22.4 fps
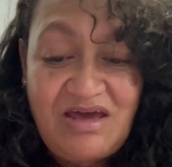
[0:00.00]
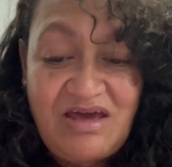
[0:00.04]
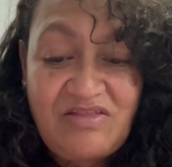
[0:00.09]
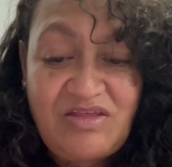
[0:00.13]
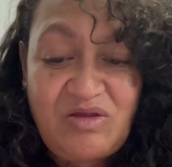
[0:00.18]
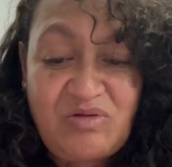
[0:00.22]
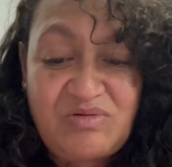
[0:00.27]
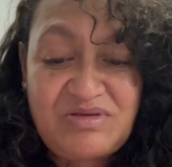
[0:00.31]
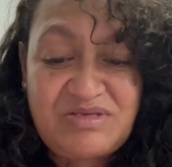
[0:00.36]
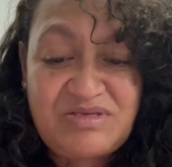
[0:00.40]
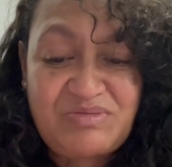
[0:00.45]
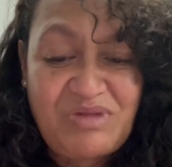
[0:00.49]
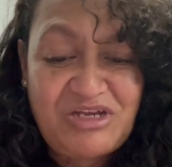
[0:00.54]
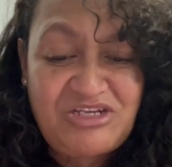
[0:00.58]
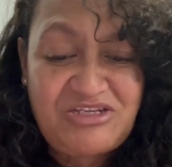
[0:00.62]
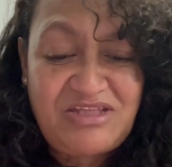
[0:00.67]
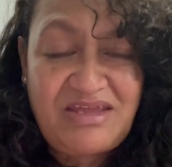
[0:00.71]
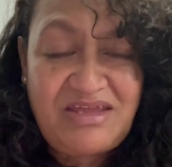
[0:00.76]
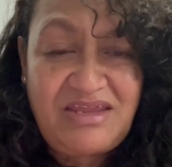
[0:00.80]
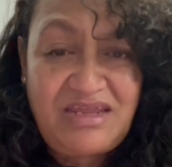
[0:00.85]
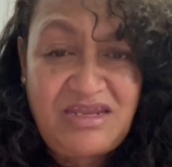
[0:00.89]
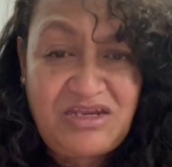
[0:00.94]
There was much
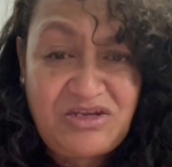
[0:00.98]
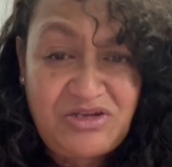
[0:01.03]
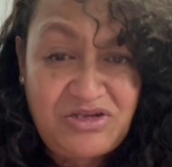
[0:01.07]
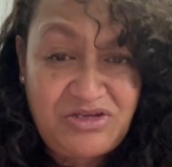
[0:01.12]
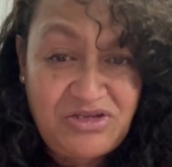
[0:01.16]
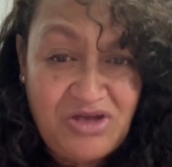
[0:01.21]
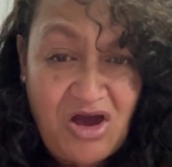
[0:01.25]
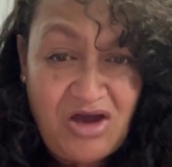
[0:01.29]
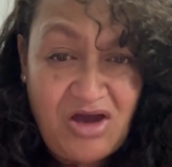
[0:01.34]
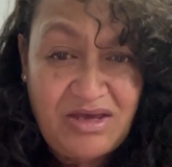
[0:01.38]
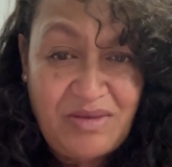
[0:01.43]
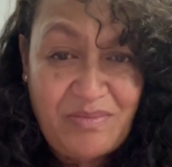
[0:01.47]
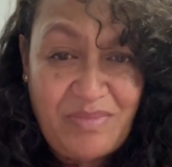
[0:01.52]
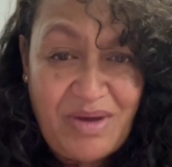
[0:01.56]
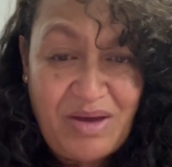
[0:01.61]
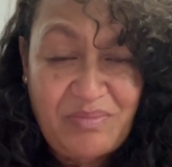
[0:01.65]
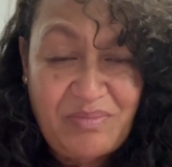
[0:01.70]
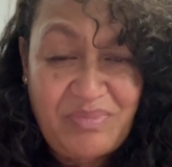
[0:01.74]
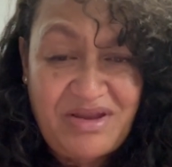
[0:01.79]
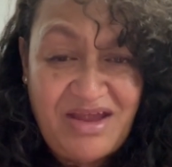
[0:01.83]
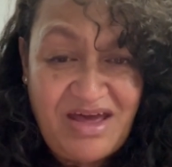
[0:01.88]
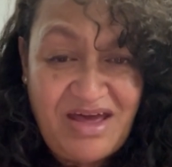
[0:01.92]
they needed to talk
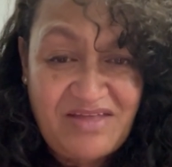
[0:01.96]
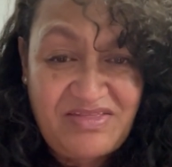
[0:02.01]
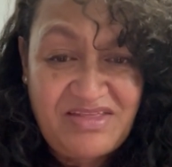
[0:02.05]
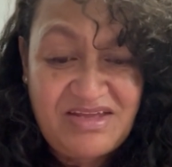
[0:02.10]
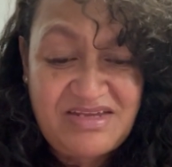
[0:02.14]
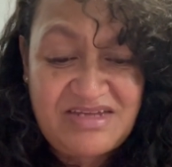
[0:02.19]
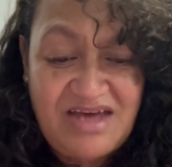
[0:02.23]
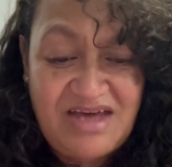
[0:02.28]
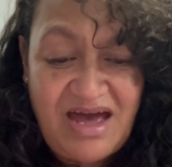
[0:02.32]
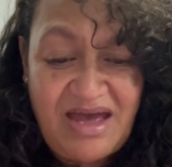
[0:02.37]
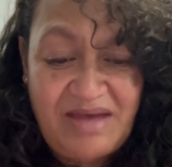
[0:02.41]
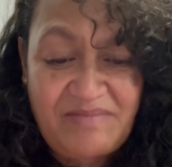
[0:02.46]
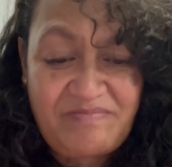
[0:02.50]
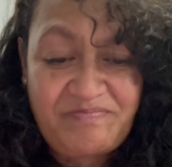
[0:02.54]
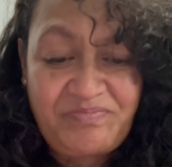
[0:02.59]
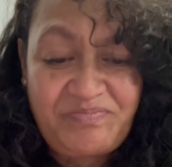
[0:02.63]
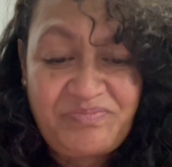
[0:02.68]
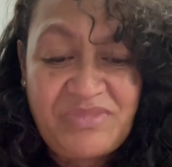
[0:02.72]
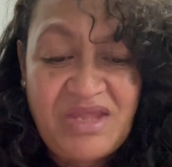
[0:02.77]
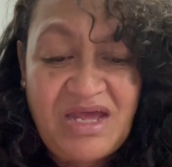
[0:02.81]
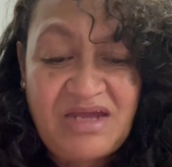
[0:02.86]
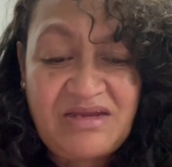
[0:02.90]
about, but at the time,
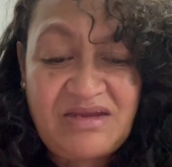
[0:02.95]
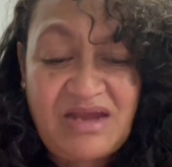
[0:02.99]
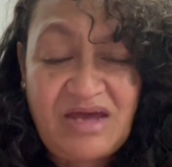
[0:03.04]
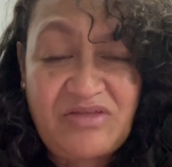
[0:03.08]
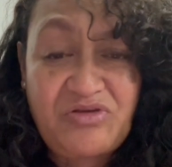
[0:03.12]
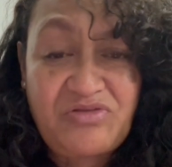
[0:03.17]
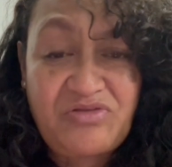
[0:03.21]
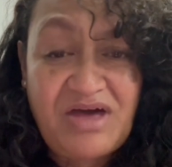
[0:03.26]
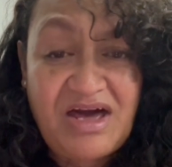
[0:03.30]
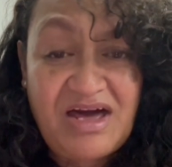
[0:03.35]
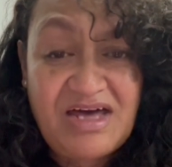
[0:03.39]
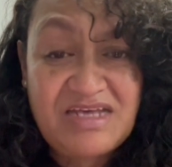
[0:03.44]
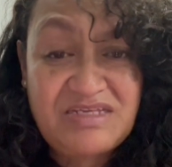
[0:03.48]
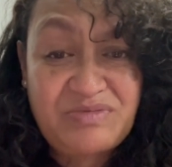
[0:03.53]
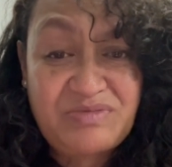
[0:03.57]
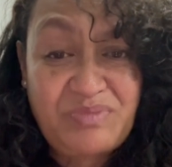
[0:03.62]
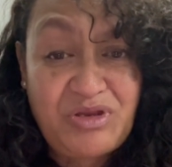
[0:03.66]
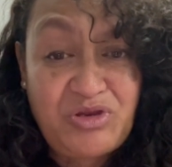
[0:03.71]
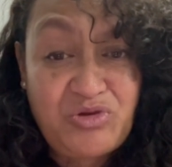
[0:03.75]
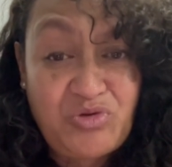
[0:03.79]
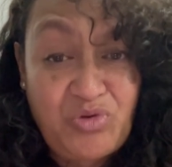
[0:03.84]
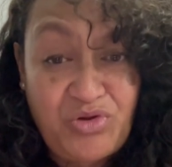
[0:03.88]
neither the
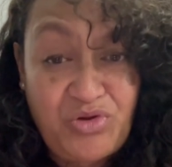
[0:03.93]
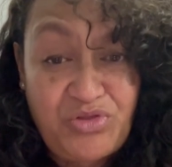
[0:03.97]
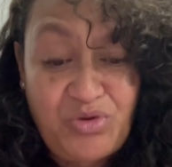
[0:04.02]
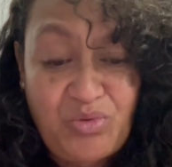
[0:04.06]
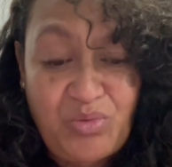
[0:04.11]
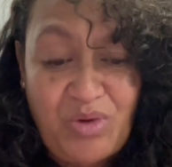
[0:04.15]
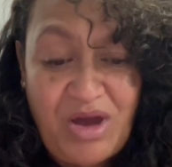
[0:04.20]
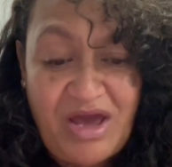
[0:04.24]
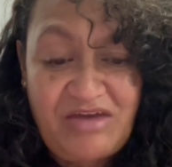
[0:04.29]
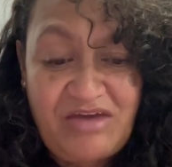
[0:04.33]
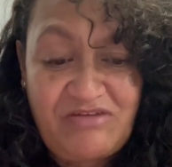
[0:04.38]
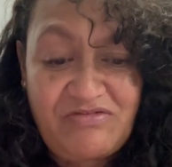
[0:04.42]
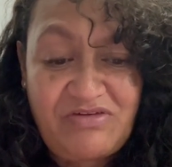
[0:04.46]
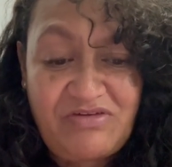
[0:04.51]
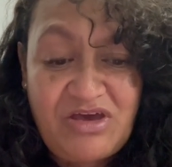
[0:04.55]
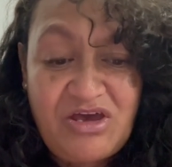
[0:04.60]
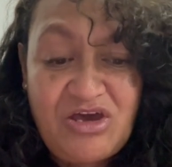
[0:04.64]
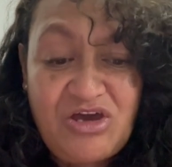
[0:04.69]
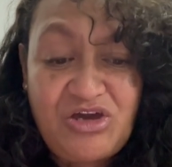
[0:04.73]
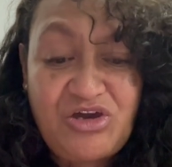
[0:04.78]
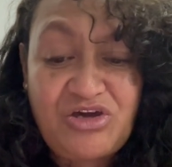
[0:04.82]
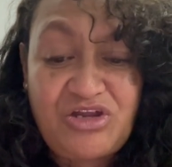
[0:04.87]
husband nor the wife
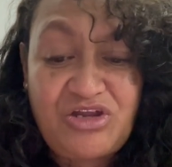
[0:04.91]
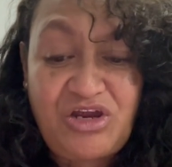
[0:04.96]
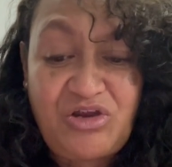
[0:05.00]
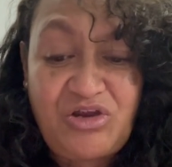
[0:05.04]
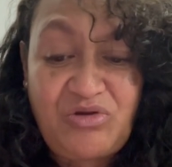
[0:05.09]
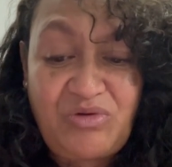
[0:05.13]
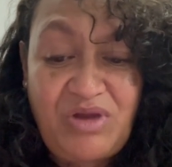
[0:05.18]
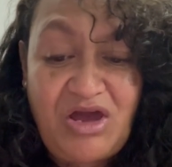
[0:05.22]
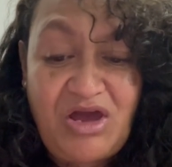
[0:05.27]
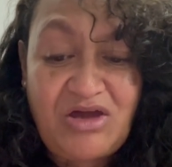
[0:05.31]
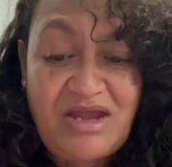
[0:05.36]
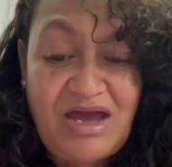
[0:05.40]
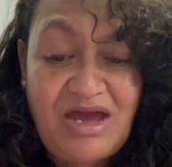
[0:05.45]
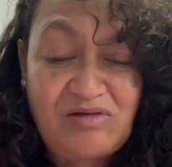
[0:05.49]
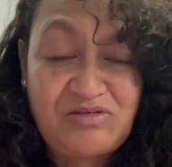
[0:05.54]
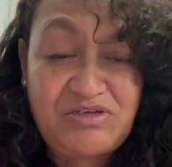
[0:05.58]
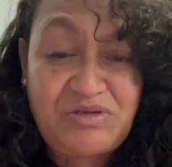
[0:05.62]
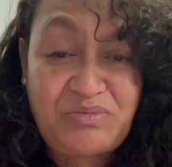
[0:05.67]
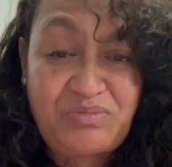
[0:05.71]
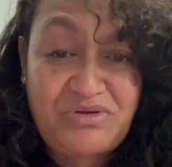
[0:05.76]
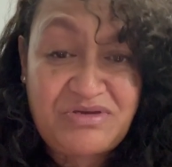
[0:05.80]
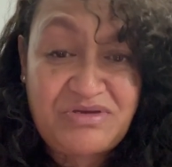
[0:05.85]
could agree on how
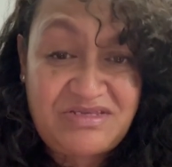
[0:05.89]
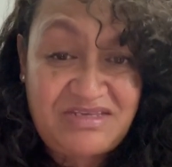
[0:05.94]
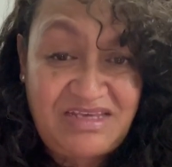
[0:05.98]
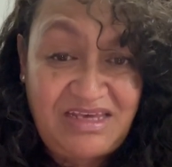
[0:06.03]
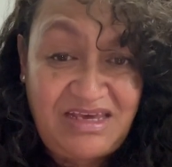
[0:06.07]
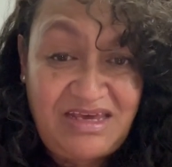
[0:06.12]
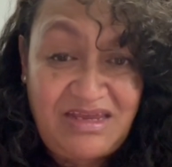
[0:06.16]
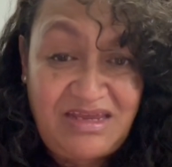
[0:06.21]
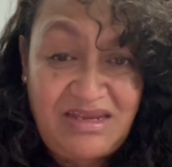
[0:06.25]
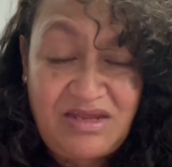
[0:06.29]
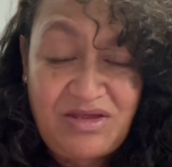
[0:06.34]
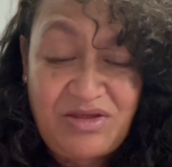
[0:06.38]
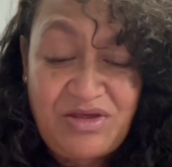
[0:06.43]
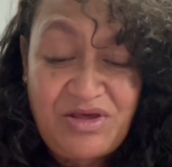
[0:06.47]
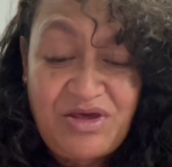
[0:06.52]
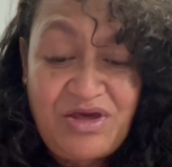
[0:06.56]
to proceed.